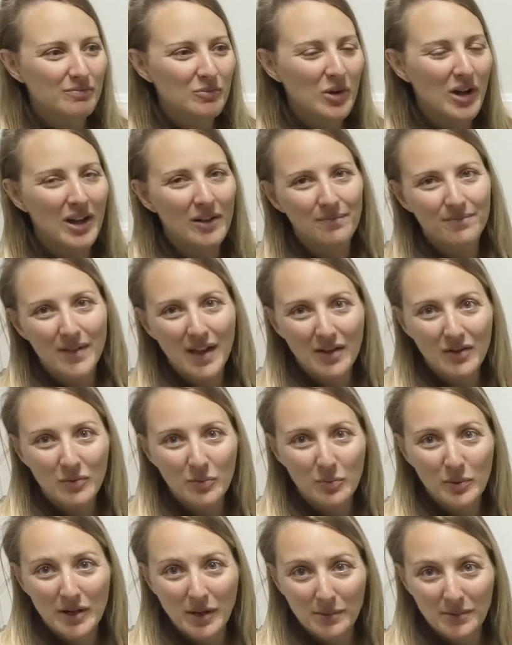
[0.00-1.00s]
well,
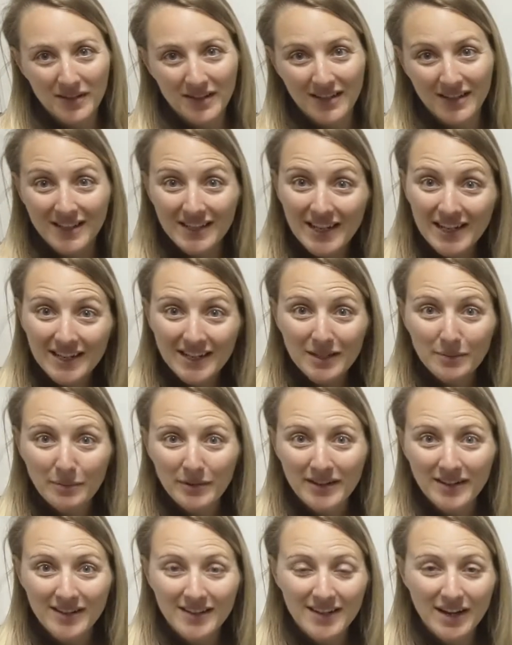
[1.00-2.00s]
I've been up since 6,
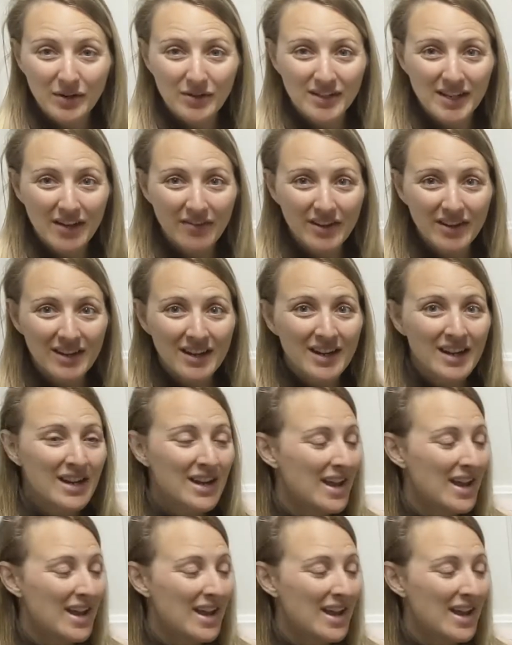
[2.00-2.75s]
but it's now 7,